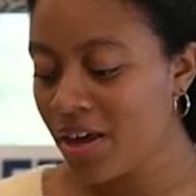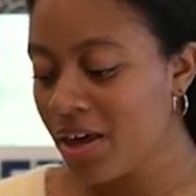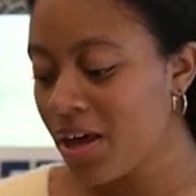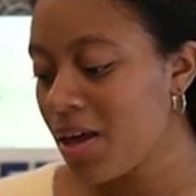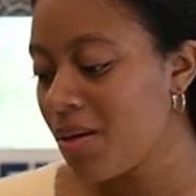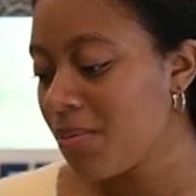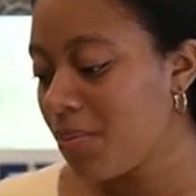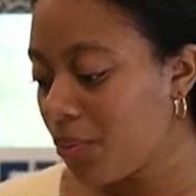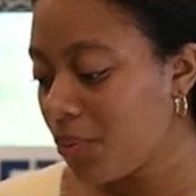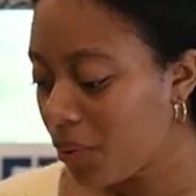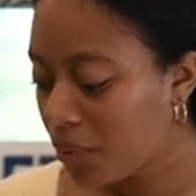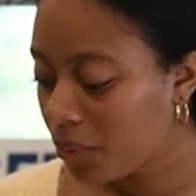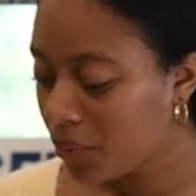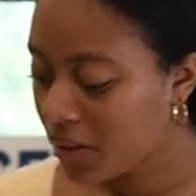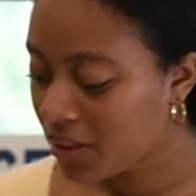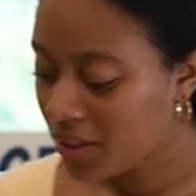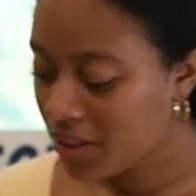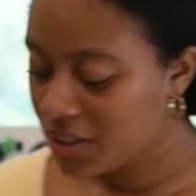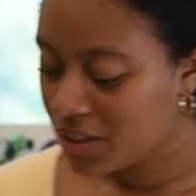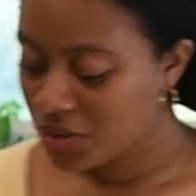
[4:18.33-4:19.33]
But what we're
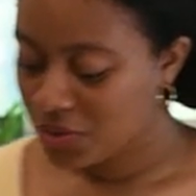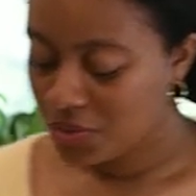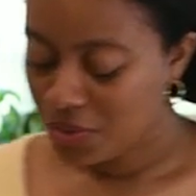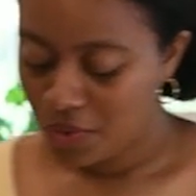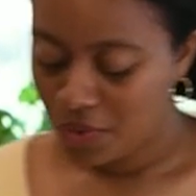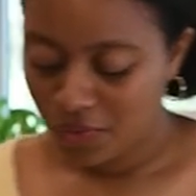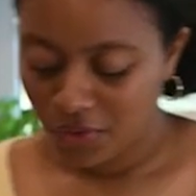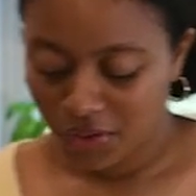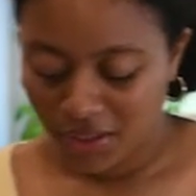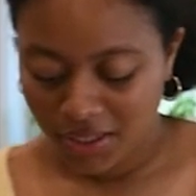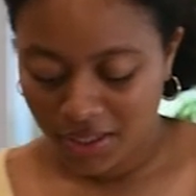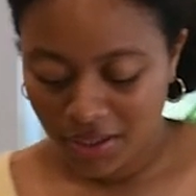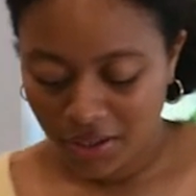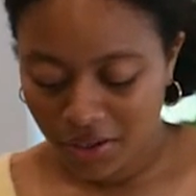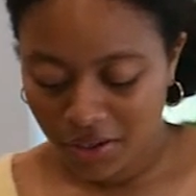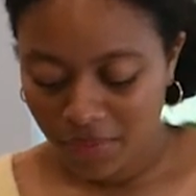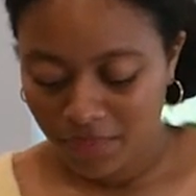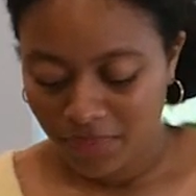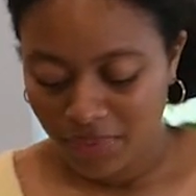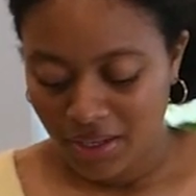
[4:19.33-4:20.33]
gonna do over
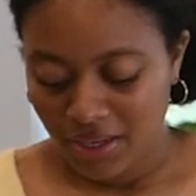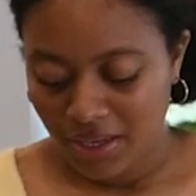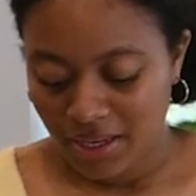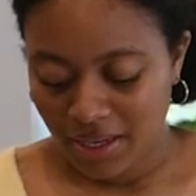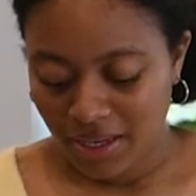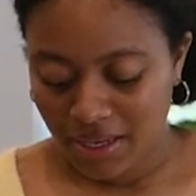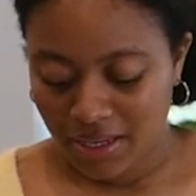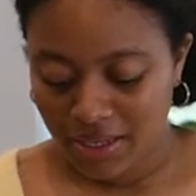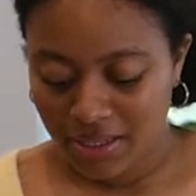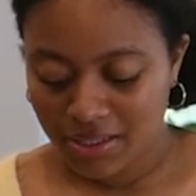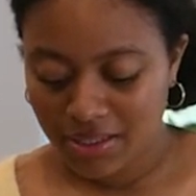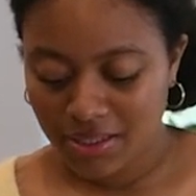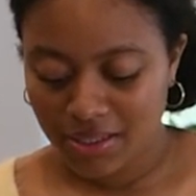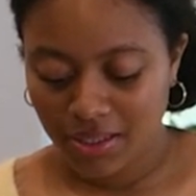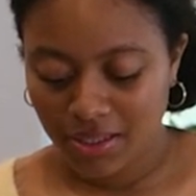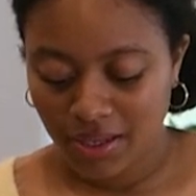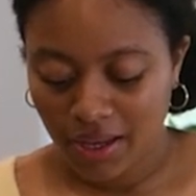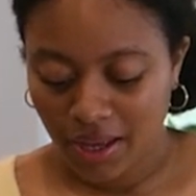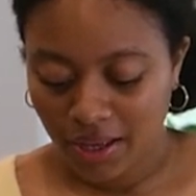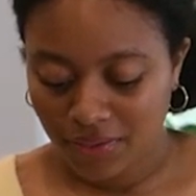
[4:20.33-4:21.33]
here is
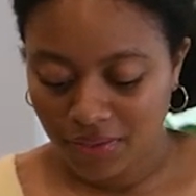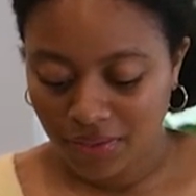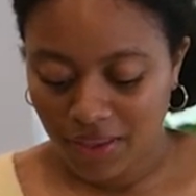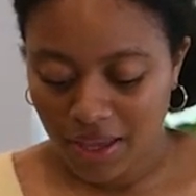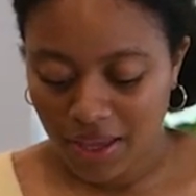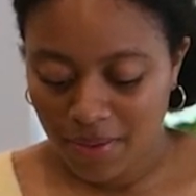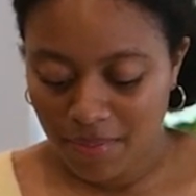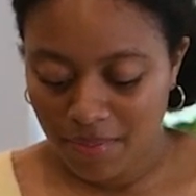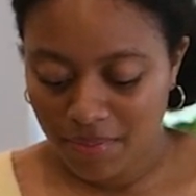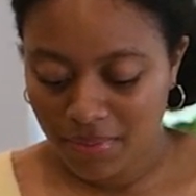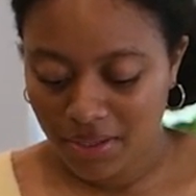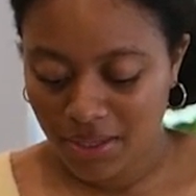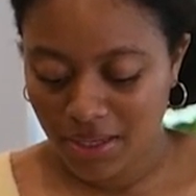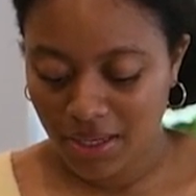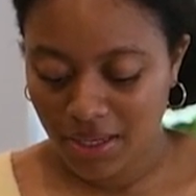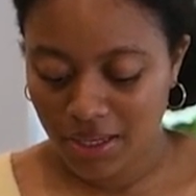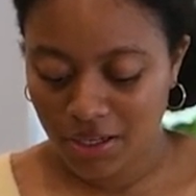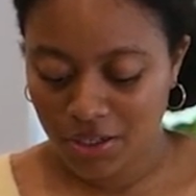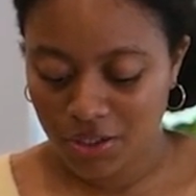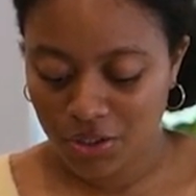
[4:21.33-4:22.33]
cut them
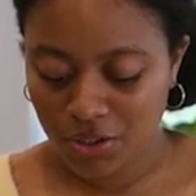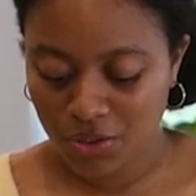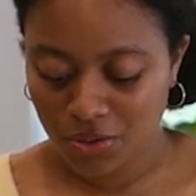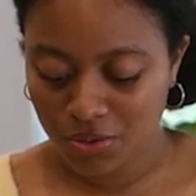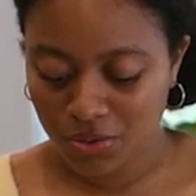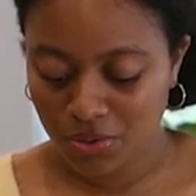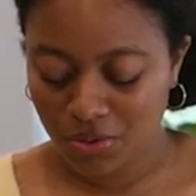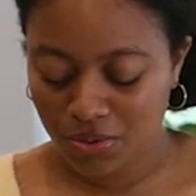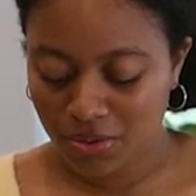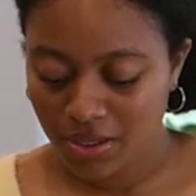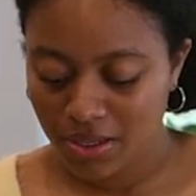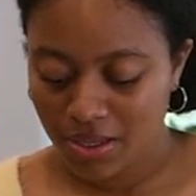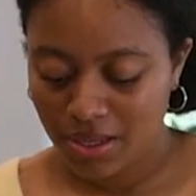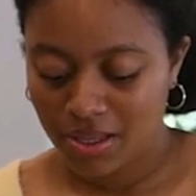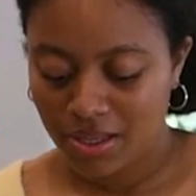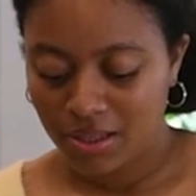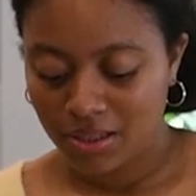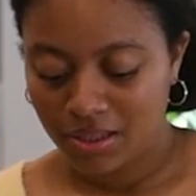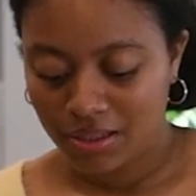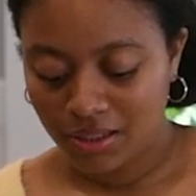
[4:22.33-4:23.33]
into
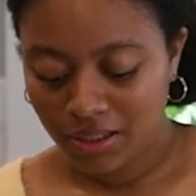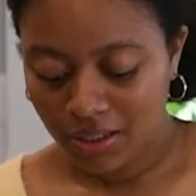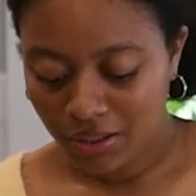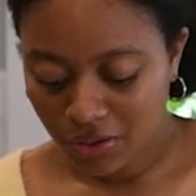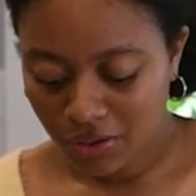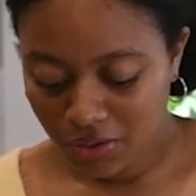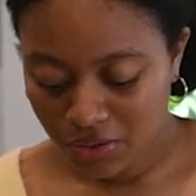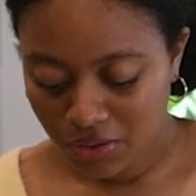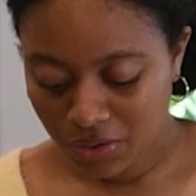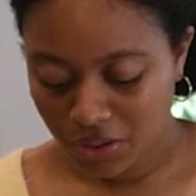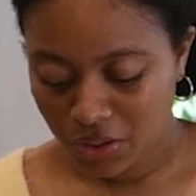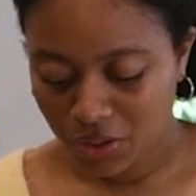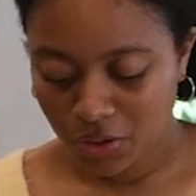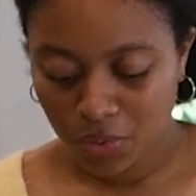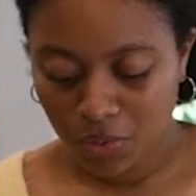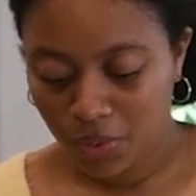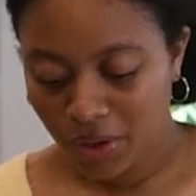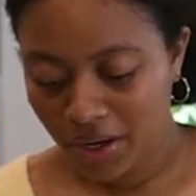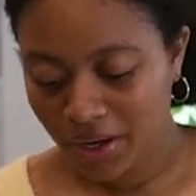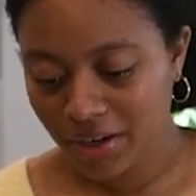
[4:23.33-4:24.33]
little
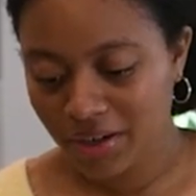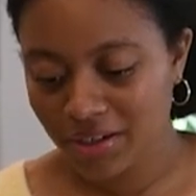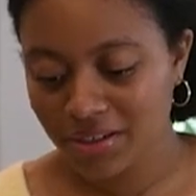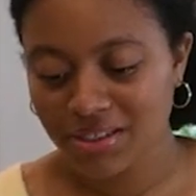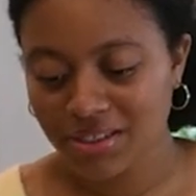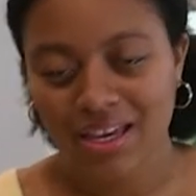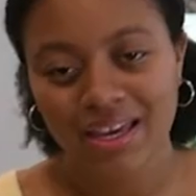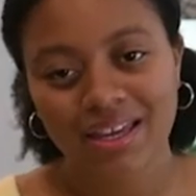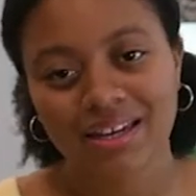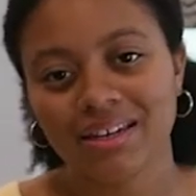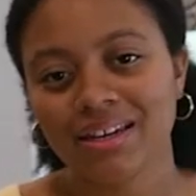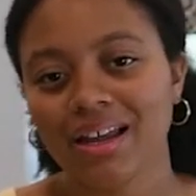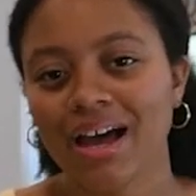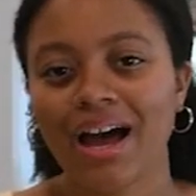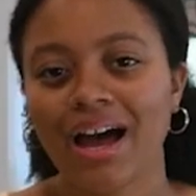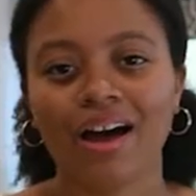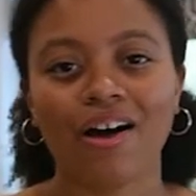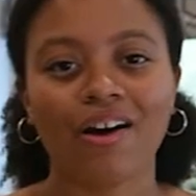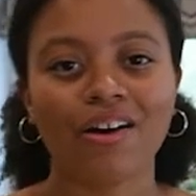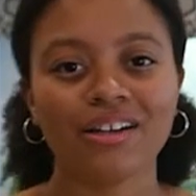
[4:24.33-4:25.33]
squares. And
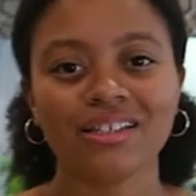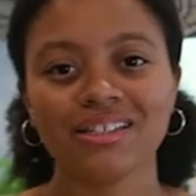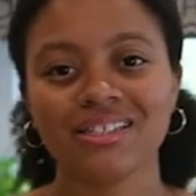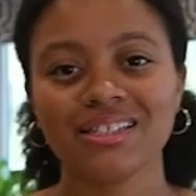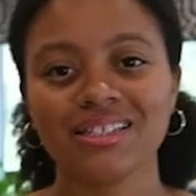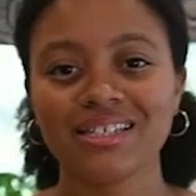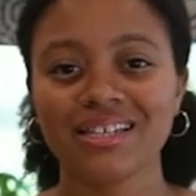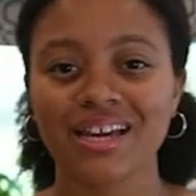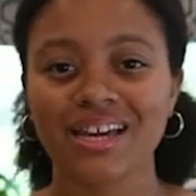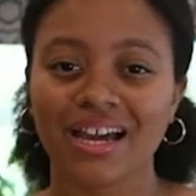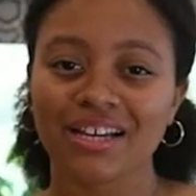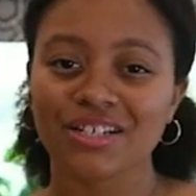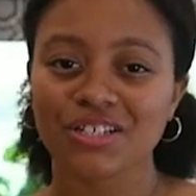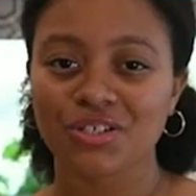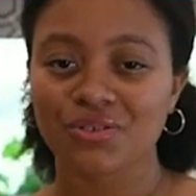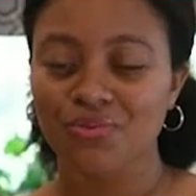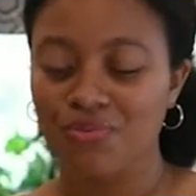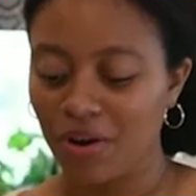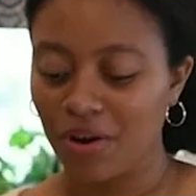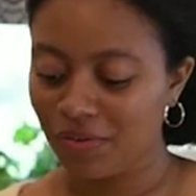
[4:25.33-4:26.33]
honestly, I just
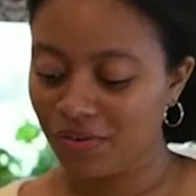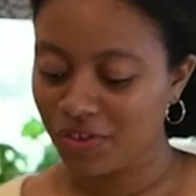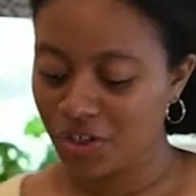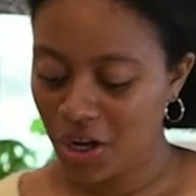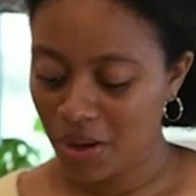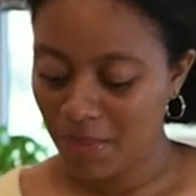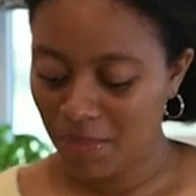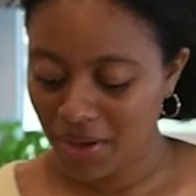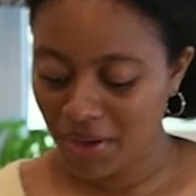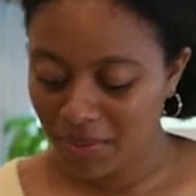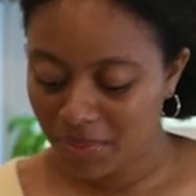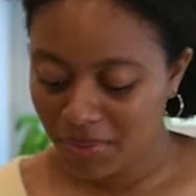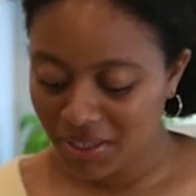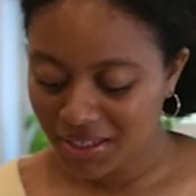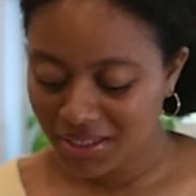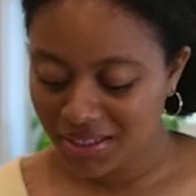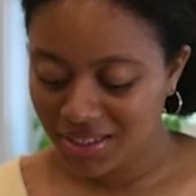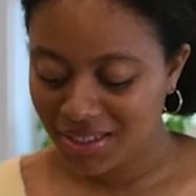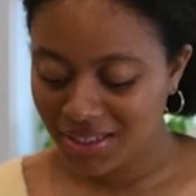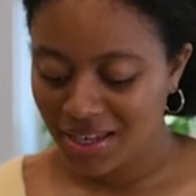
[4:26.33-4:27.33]
rough chop my
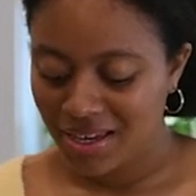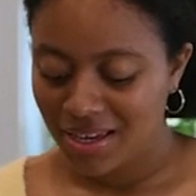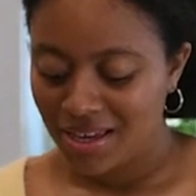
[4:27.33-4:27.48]
beets.